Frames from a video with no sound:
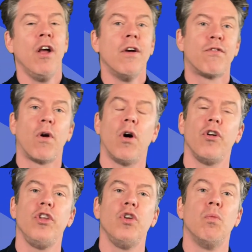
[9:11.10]
For all
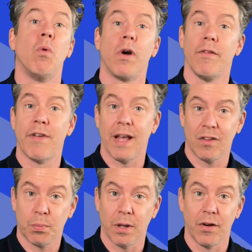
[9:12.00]
you more
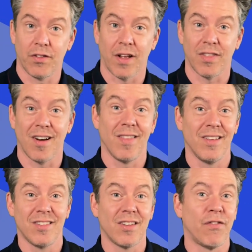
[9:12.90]
advanced players out there,
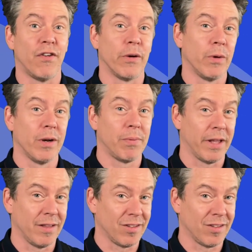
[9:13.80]
this is a fun way to play this